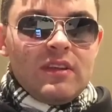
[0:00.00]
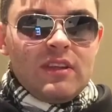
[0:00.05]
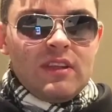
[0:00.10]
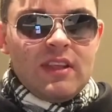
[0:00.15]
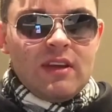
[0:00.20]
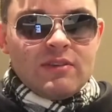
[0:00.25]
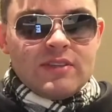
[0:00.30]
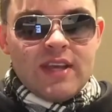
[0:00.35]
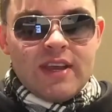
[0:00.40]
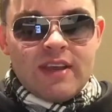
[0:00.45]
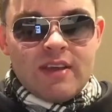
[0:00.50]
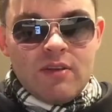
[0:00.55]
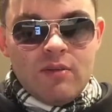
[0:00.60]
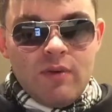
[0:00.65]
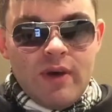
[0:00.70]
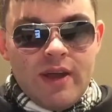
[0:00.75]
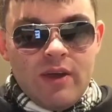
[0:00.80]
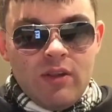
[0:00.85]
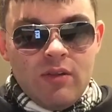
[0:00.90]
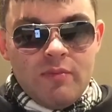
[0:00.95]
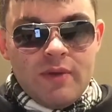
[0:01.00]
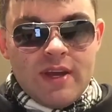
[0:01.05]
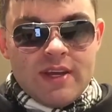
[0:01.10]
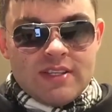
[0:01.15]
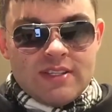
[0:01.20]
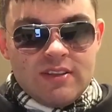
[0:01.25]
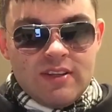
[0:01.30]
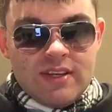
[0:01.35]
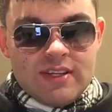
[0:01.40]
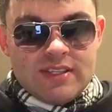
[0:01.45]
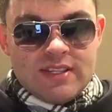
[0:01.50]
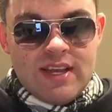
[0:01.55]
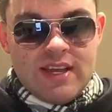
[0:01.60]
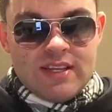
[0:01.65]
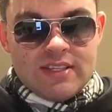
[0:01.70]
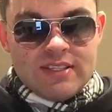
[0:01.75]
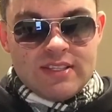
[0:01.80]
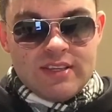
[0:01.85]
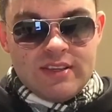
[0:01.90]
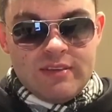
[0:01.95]
they're taking away all personalised
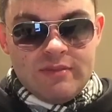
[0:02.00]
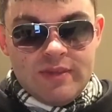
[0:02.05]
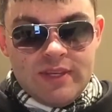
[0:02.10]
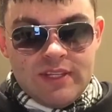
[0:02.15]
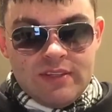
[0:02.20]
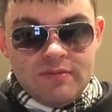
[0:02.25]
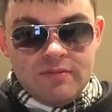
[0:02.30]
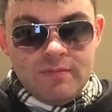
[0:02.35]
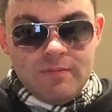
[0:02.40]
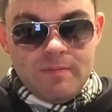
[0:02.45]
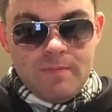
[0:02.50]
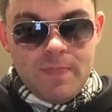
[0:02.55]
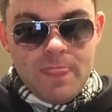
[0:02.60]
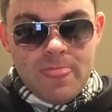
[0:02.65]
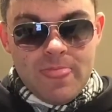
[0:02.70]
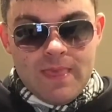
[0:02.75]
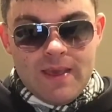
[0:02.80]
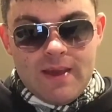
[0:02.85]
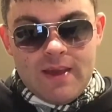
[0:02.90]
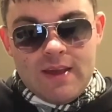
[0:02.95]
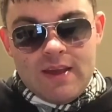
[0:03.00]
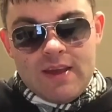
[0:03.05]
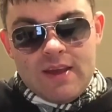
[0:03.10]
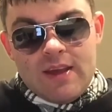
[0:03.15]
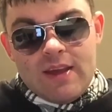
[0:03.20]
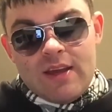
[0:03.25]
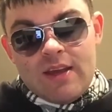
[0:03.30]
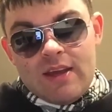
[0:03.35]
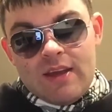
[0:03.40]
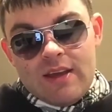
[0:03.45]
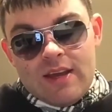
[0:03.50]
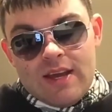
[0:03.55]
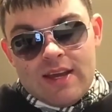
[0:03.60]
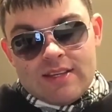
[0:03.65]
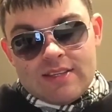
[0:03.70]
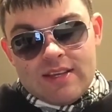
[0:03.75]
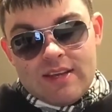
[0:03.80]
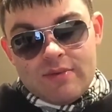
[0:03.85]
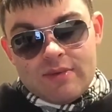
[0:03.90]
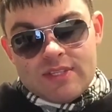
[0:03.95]
ads. I mean,
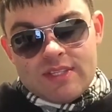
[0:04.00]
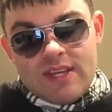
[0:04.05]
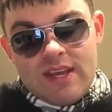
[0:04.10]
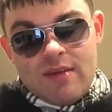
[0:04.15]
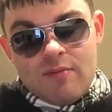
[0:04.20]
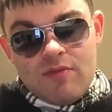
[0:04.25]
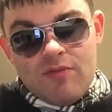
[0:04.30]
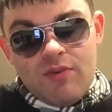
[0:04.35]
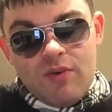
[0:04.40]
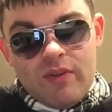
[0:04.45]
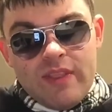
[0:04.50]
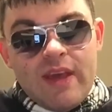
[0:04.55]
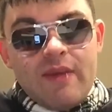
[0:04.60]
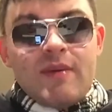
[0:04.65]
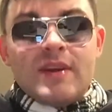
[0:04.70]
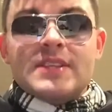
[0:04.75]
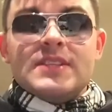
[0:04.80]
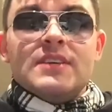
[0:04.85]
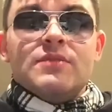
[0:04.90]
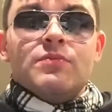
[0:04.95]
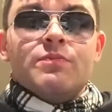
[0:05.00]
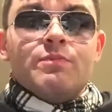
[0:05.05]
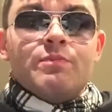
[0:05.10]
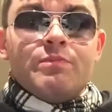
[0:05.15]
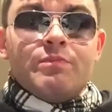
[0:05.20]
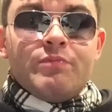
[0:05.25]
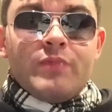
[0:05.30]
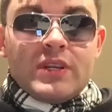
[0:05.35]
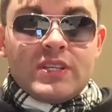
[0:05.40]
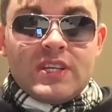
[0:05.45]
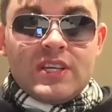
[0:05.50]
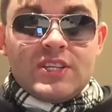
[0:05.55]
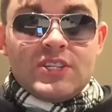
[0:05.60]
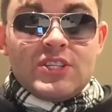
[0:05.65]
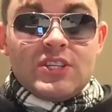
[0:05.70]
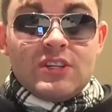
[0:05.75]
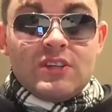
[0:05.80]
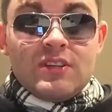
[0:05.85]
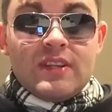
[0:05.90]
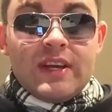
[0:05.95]
as I was saying before, there is a
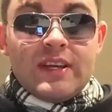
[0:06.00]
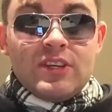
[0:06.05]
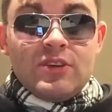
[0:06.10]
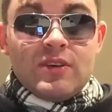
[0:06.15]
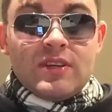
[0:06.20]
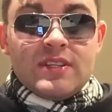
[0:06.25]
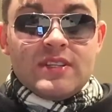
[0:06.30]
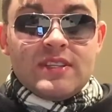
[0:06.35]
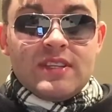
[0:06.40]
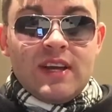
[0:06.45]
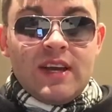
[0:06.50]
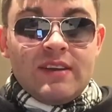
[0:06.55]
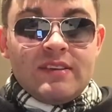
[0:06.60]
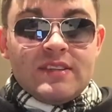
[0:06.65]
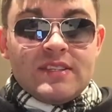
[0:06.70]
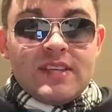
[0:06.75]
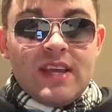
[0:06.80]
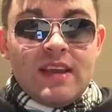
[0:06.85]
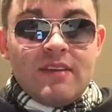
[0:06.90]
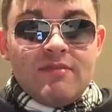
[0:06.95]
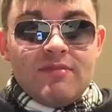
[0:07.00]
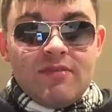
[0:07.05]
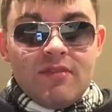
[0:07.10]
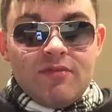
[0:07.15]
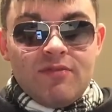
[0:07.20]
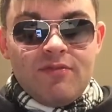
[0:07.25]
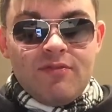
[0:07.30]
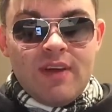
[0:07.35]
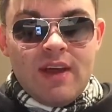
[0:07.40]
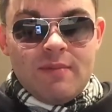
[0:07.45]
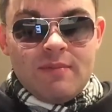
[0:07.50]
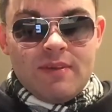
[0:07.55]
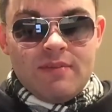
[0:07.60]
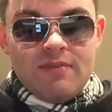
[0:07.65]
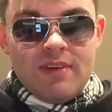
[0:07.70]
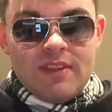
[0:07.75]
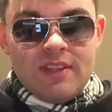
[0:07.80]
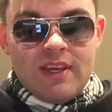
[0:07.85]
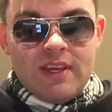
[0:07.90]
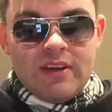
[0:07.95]
petition that you can sign to say
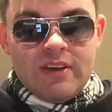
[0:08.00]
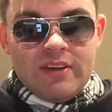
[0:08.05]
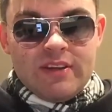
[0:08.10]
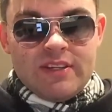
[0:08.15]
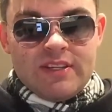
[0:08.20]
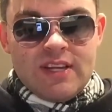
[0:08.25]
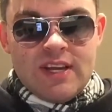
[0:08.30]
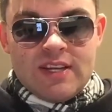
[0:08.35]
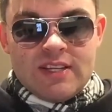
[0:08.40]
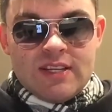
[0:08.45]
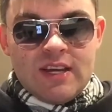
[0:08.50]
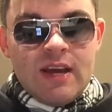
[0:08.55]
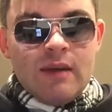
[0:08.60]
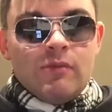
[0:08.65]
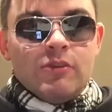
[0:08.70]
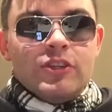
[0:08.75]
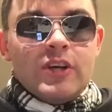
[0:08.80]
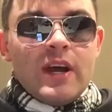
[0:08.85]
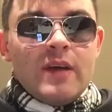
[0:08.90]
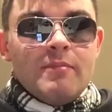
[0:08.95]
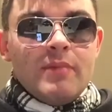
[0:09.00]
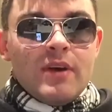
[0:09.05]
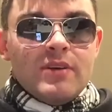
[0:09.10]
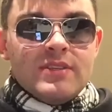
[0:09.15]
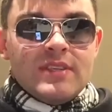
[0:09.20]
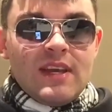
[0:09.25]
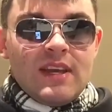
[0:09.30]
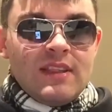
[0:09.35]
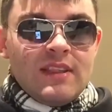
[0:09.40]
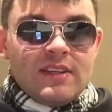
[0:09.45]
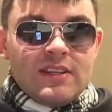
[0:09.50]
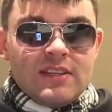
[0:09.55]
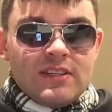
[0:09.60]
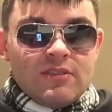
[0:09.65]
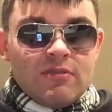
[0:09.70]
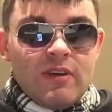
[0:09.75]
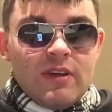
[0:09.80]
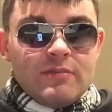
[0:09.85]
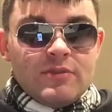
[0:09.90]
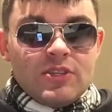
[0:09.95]
family-friendly content. I will try and post it in the
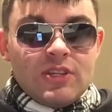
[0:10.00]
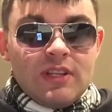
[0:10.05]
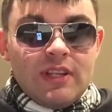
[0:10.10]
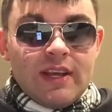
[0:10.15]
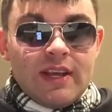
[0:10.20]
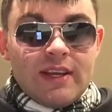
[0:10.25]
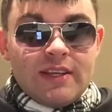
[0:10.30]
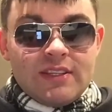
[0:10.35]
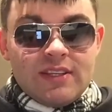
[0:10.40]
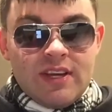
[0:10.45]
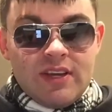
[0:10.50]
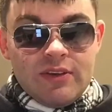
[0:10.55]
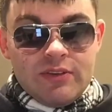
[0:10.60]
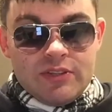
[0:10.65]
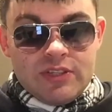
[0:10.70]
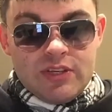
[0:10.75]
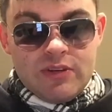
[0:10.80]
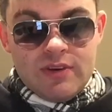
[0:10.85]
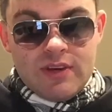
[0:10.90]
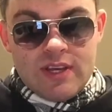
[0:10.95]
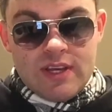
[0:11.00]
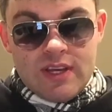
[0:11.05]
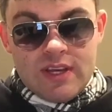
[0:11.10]
description, like I told you.